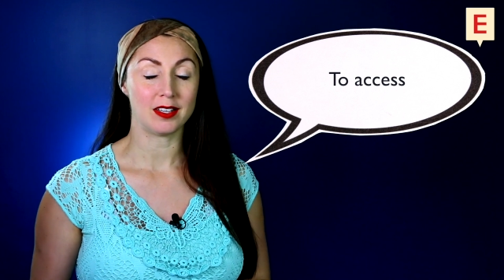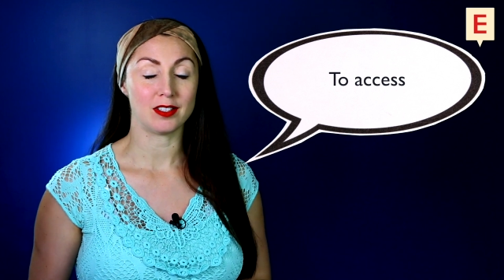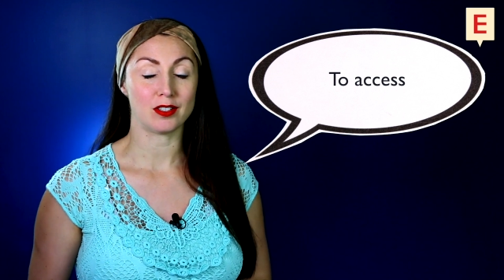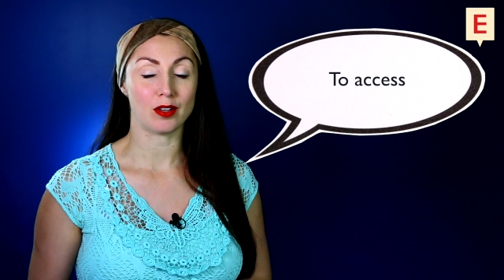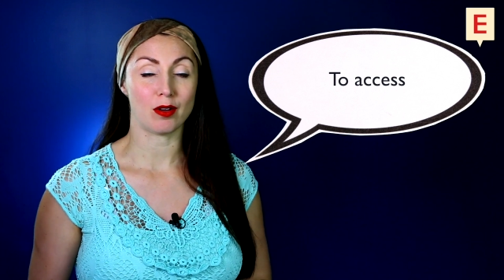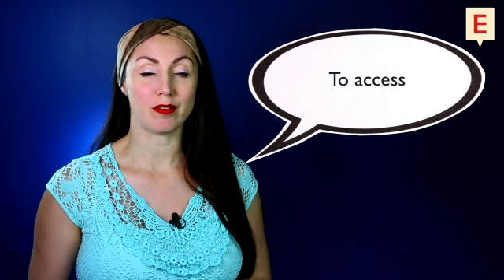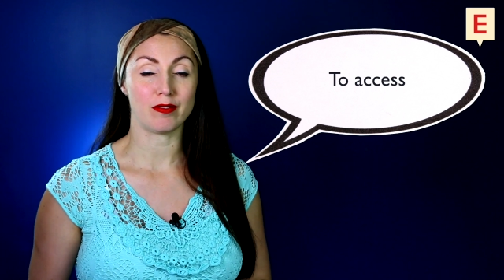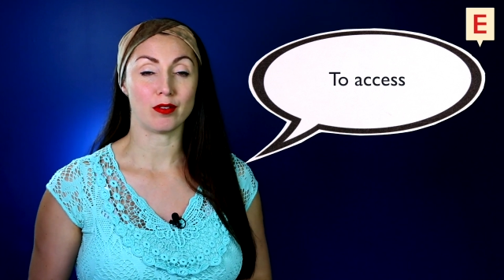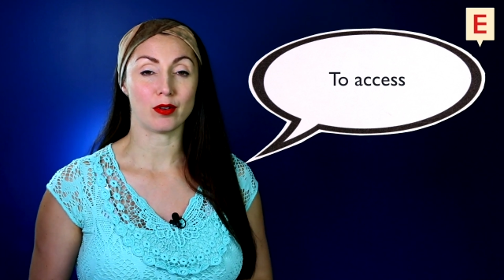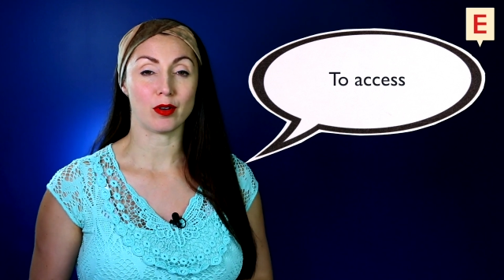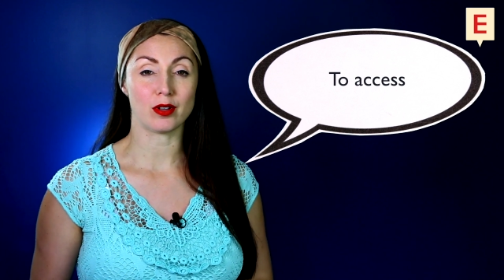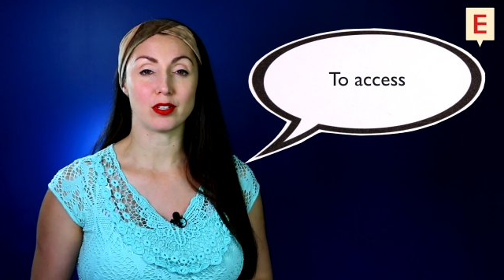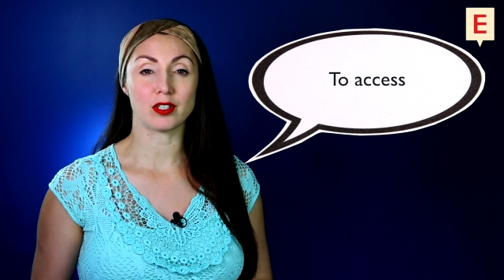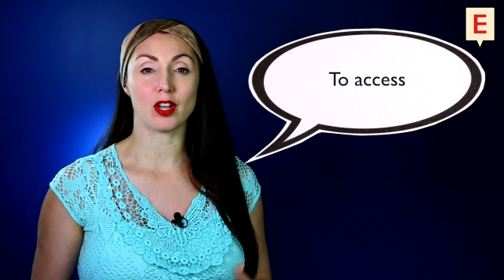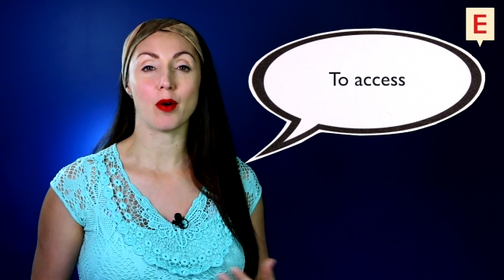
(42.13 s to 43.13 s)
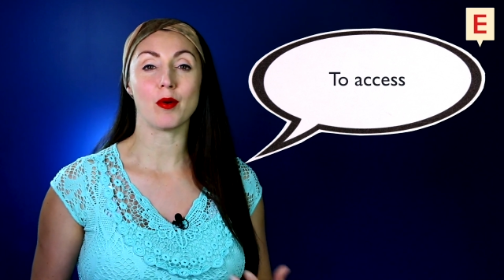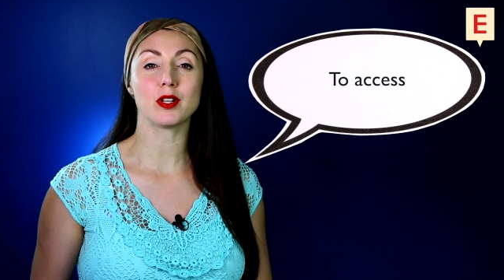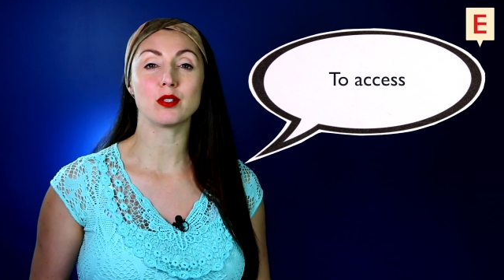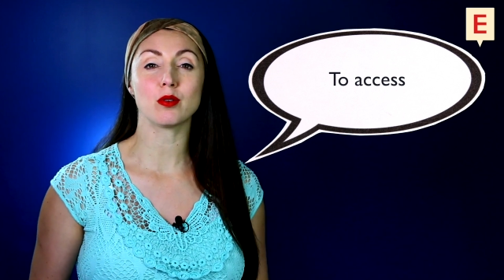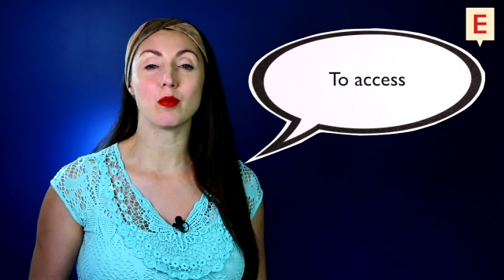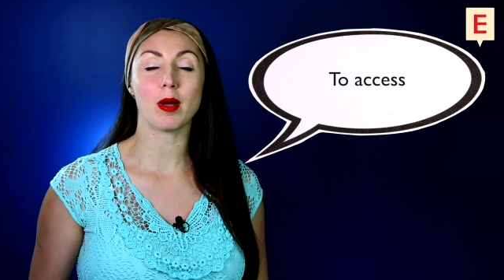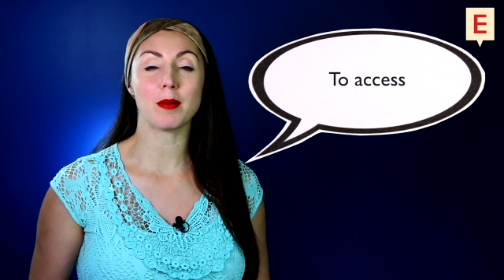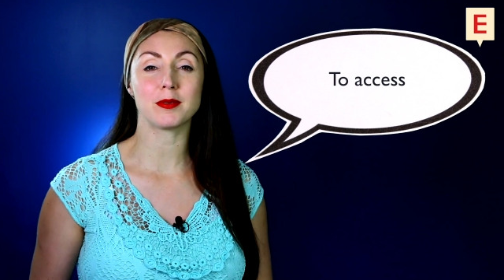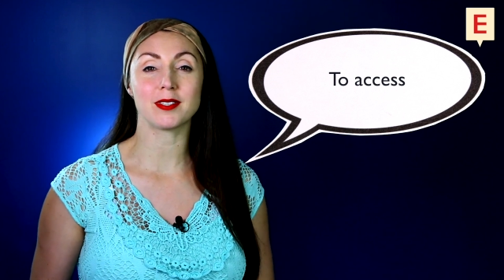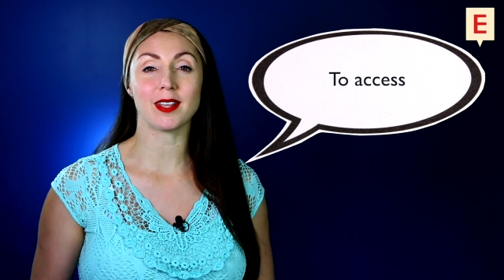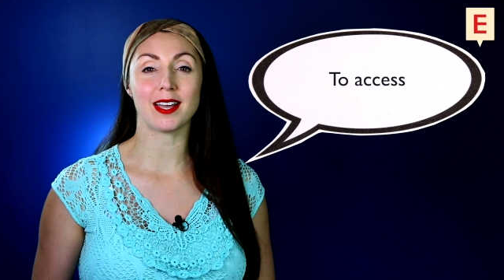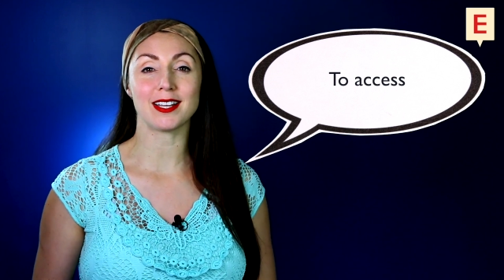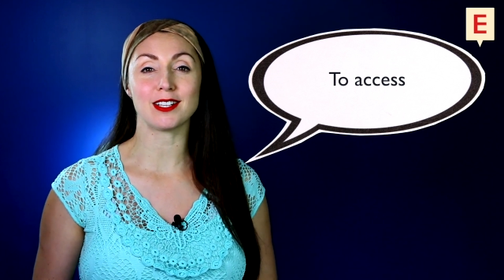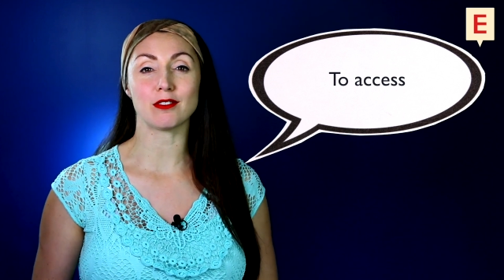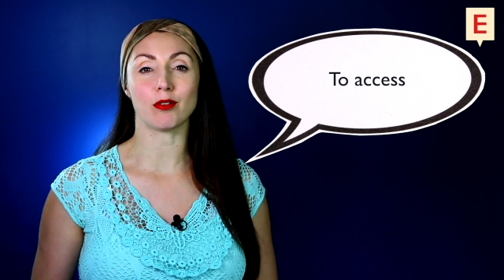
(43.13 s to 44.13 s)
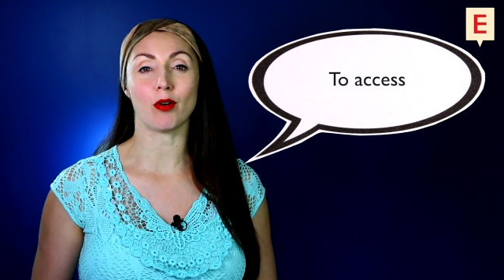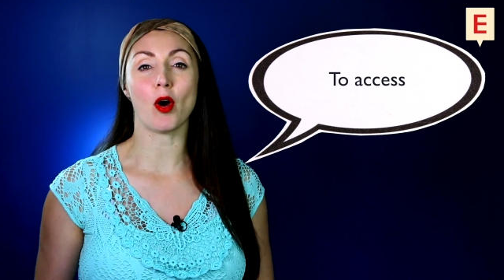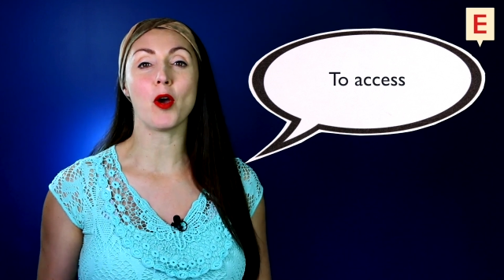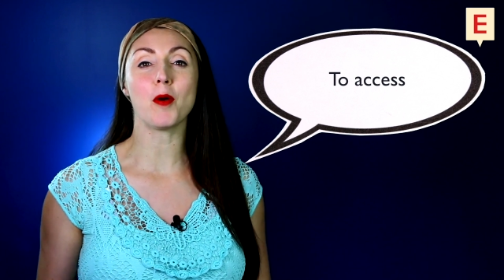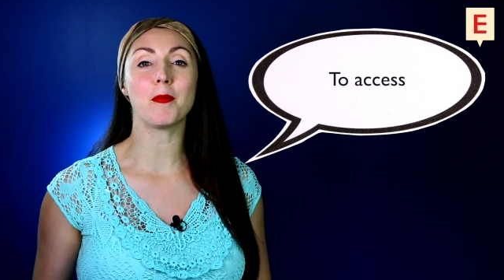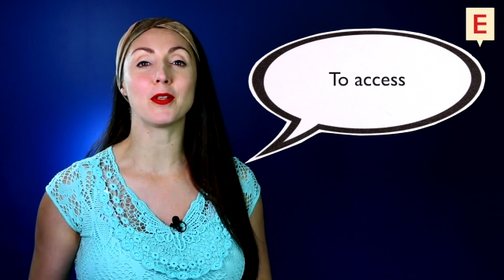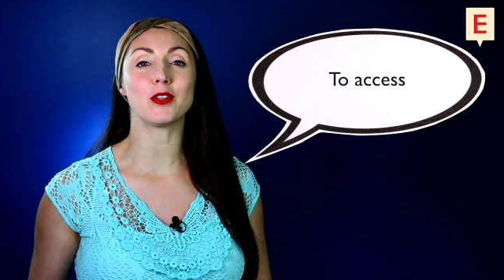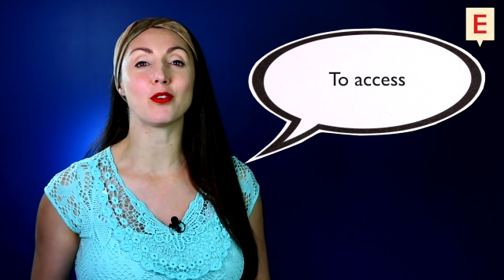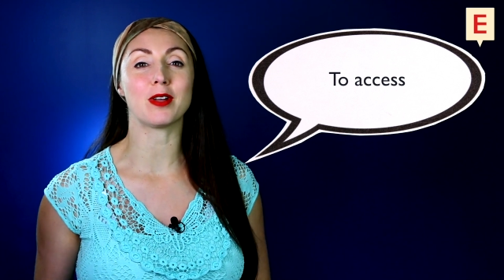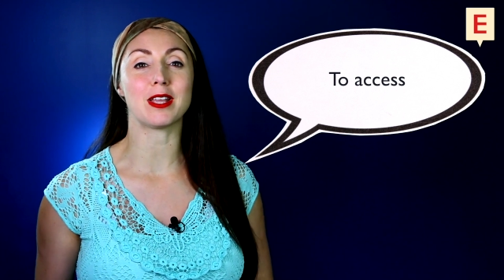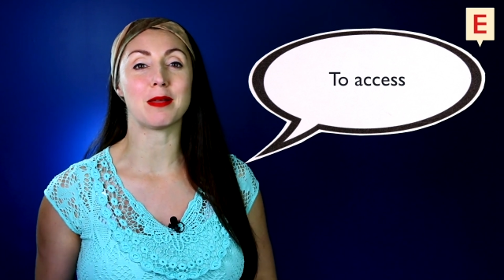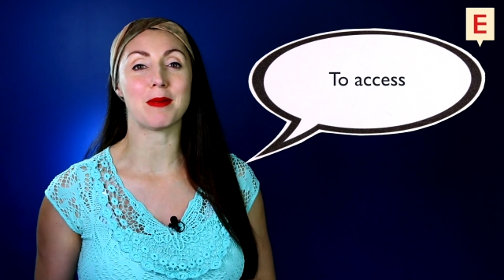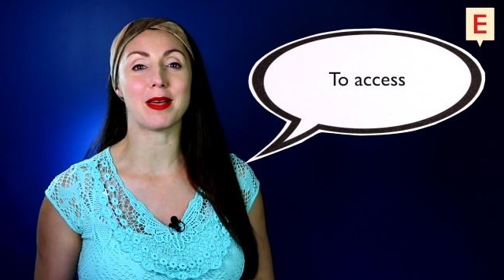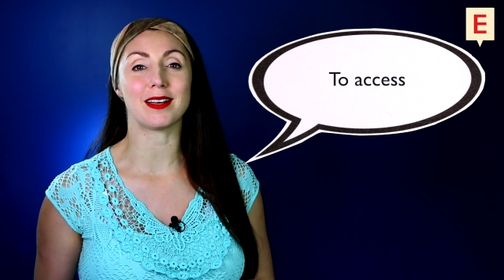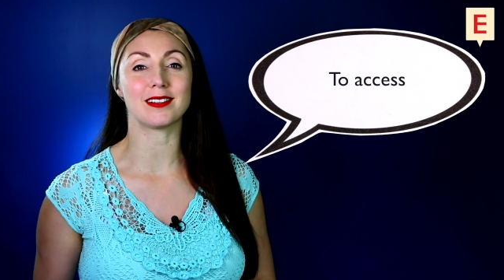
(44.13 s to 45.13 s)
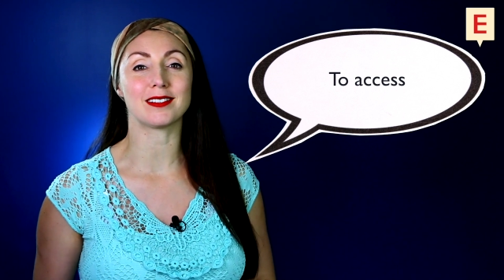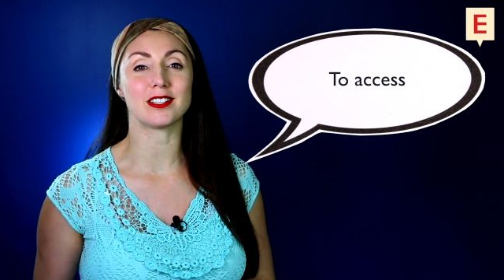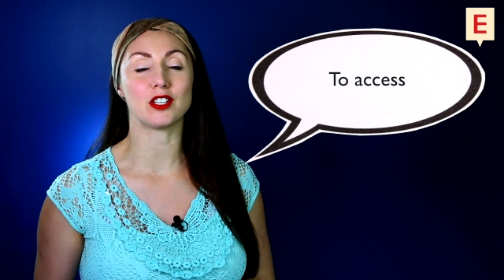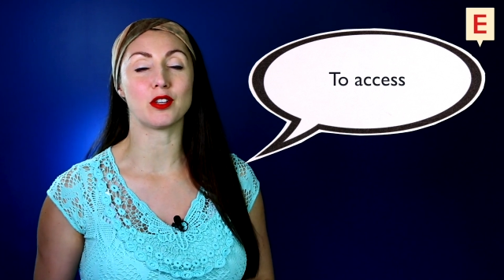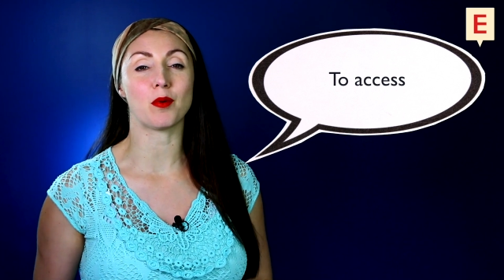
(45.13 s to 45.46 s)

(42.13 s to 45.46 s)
So if you're going to go onto a website or open your emails,